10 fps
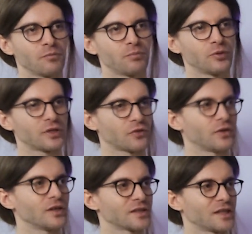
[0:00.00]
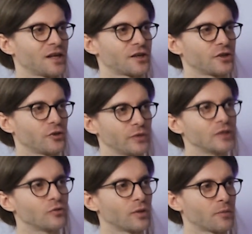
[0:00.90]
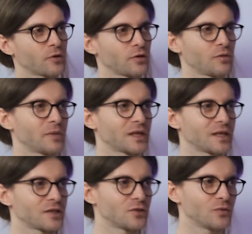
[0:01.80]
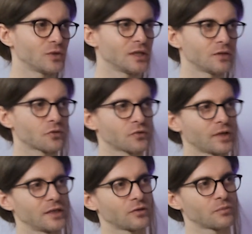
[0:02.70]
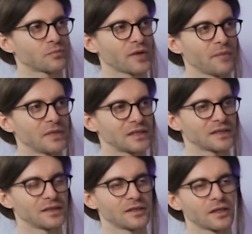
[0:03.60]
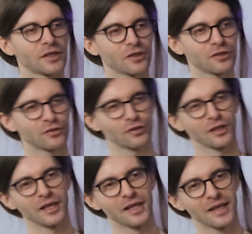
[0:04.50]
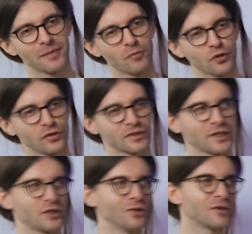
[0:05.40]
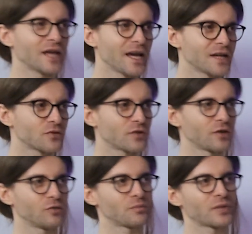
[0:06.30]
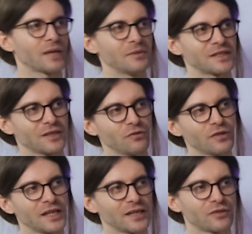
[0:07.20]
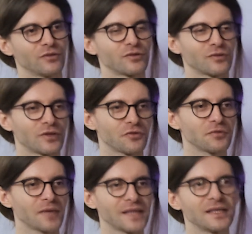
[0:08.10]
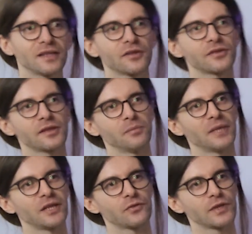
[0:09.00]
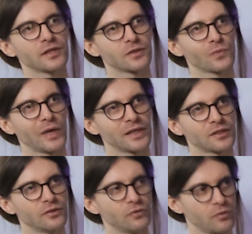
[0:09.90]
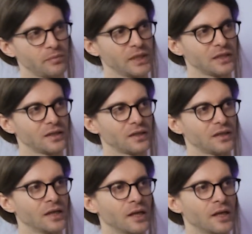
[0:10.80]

put a real scenario into a model because you would need to run it on premise, and the current models that you can run on premise are not that good. So I think there are still many reasons why it's not being done.